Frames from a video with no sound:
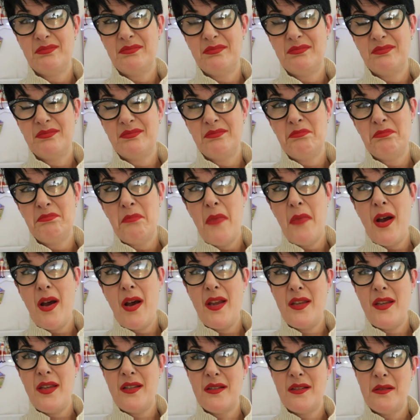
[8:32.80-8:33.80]

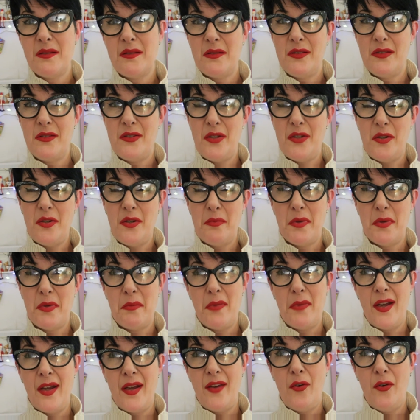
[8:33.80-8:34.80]
might do but
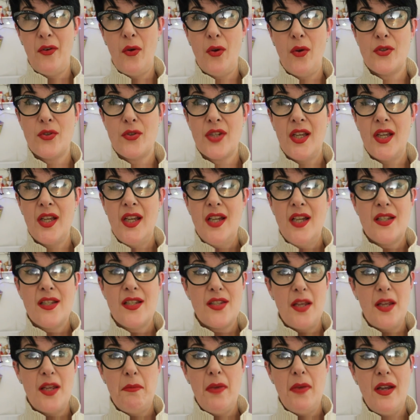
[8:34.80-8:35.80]
might not. So
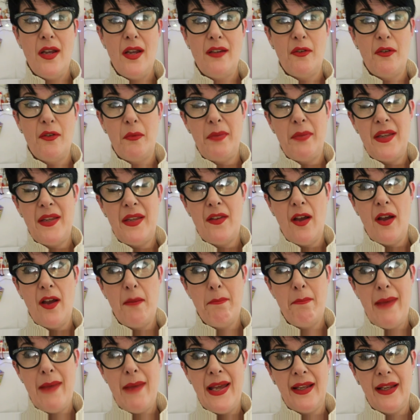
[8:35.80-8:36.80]
it might not be that I'm
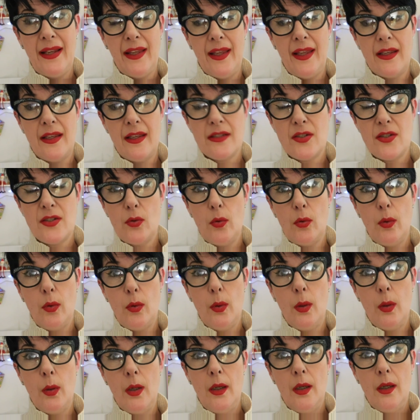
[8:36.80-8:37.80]
back here
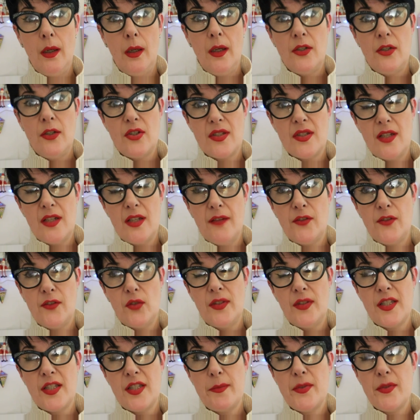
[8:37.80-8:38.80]
till just after
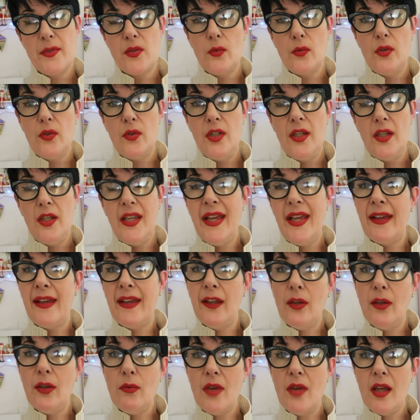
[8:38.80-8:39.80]
Christmas or the new year.
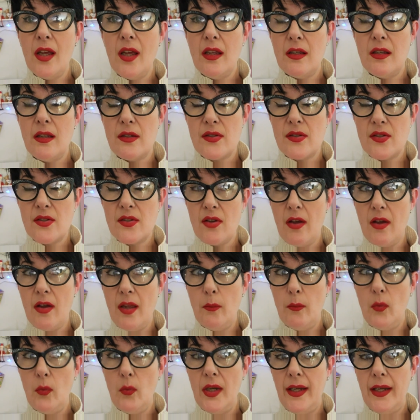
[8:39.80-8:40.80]
Who knows?
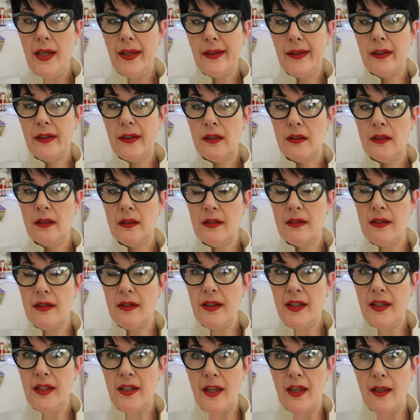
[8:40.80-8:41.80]
Time willing and,
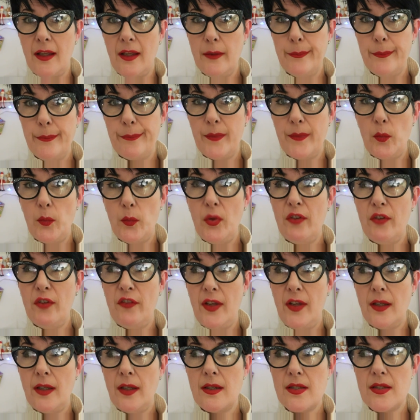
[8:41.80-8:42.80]
you know, want to
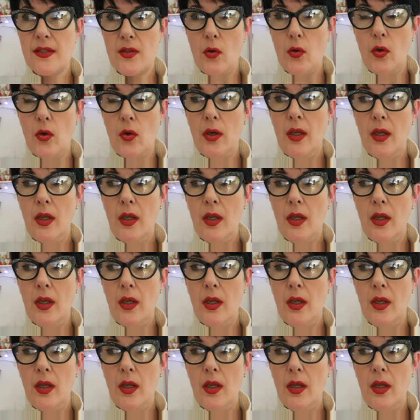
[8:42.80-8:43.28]
focus on